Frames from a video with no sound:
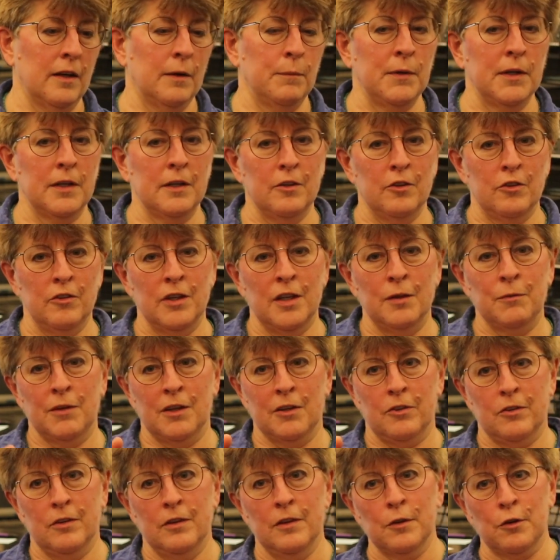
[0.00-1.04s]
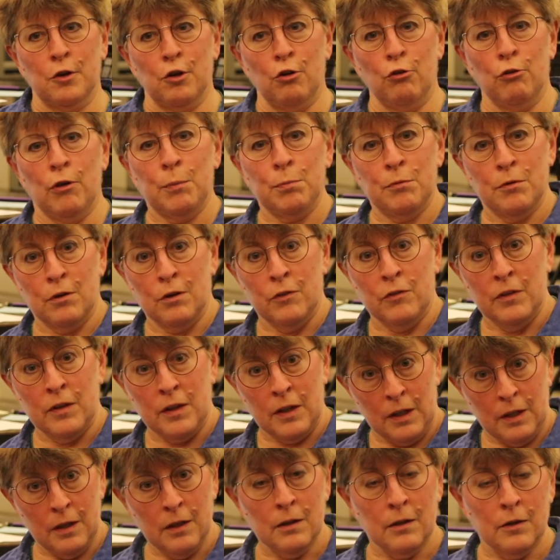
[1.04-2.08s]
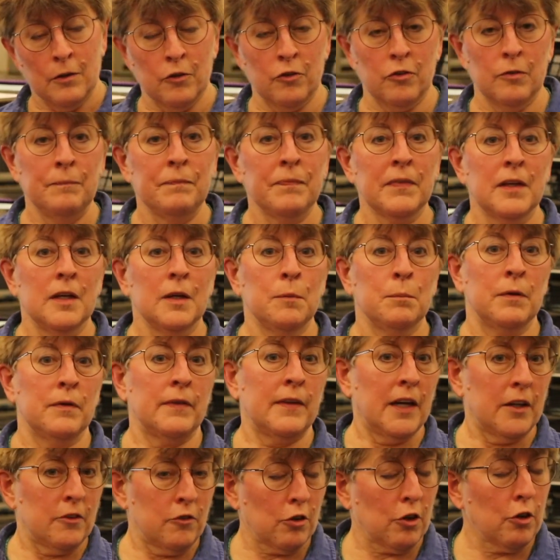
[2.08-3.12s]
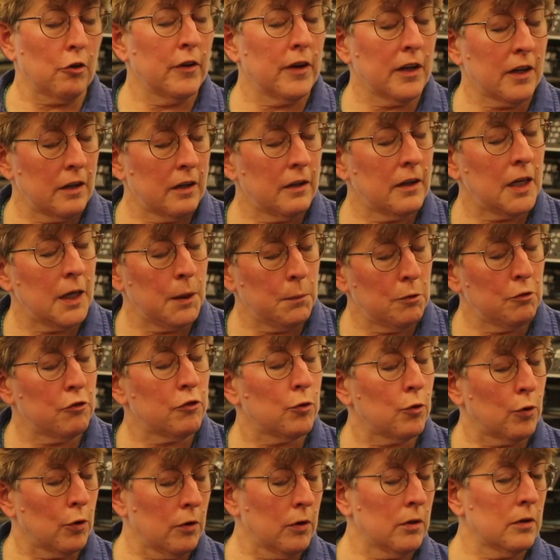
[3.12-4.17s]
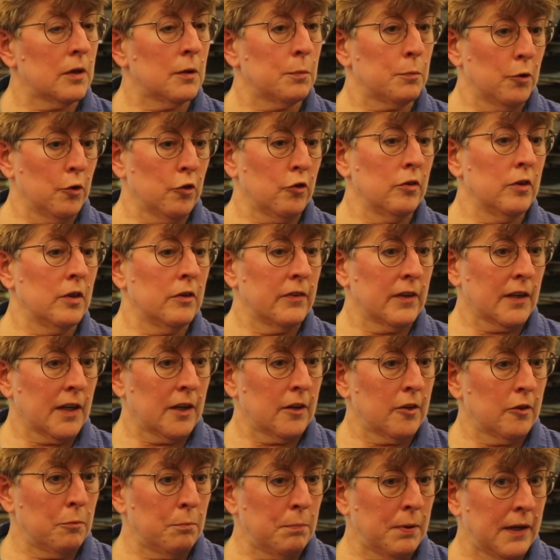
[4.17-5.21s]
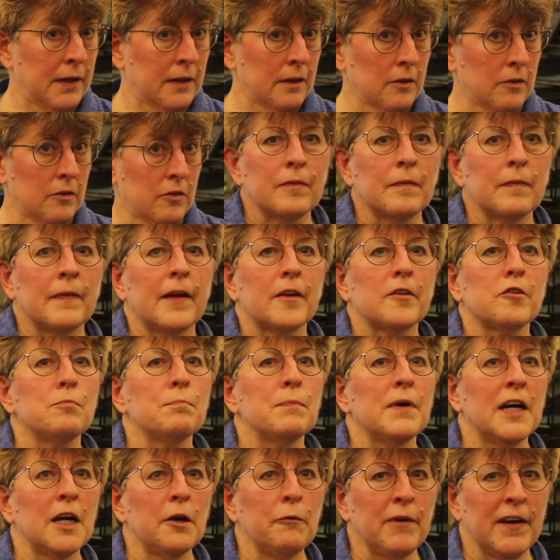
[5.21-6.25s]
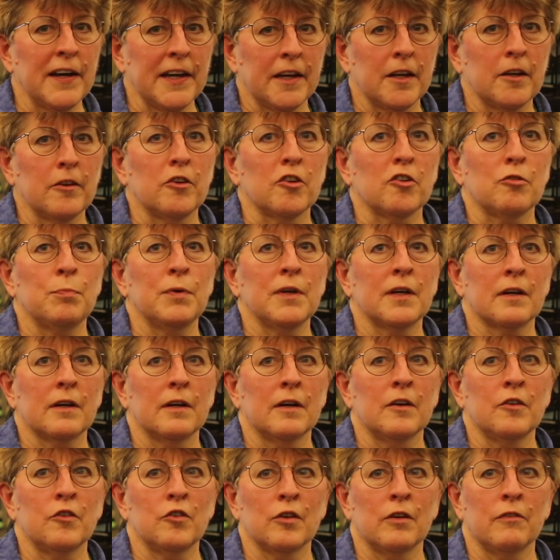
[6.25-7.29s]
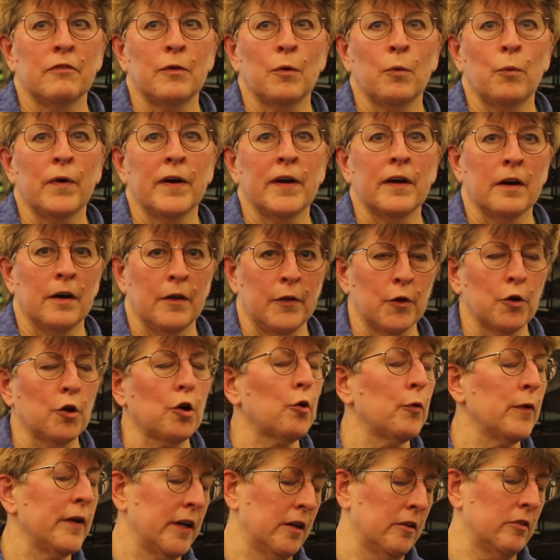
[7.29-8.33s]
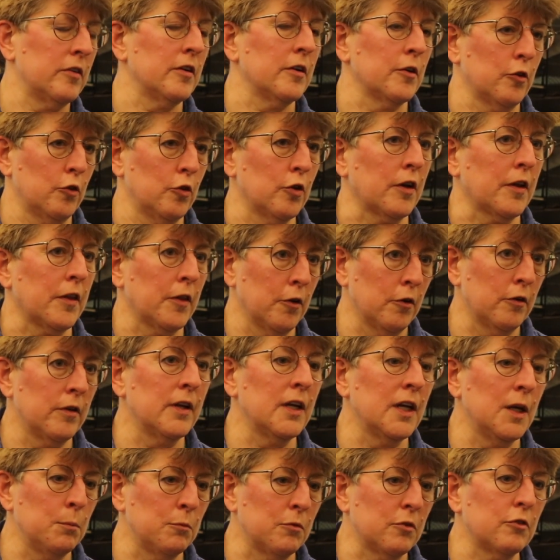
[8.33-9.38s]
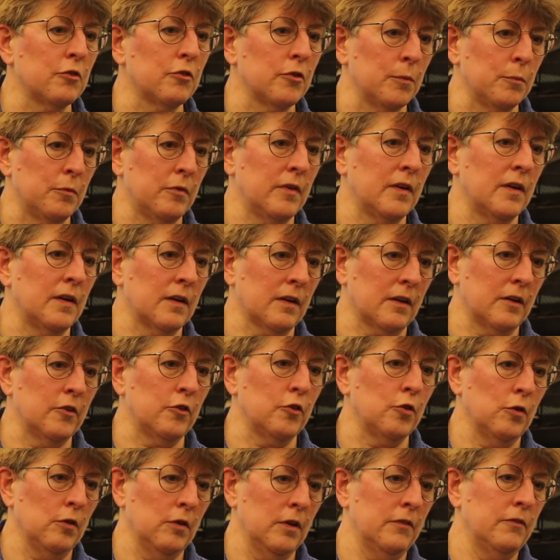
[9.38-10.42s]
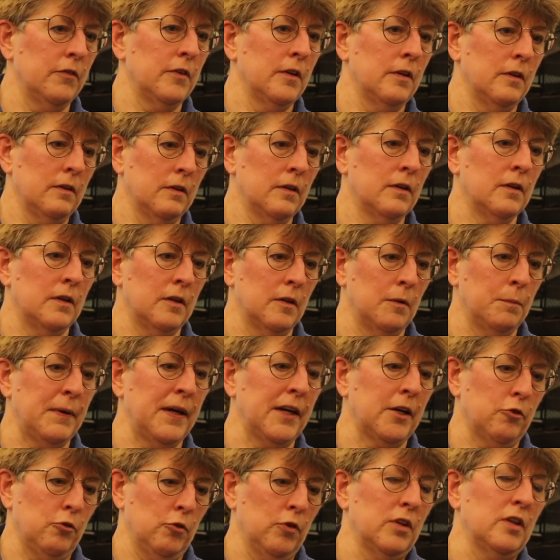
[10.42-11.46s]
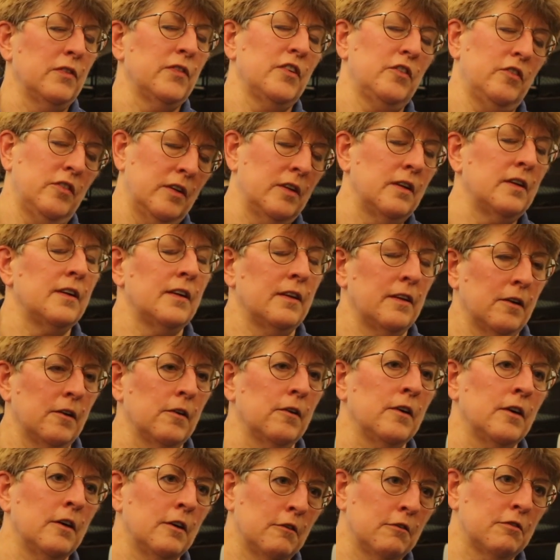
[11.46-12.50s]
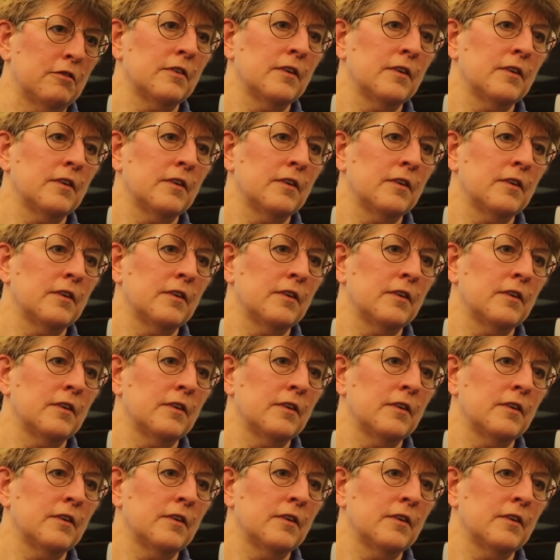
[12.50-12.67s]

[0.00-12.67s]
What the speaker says: I mean, his name gets a little corrupted over the years, but that's a creek named for a person living on its banks. That's my ranking just because of the way other creeks here took their names from Senecas who lived on the banks or in the vicinity thereof.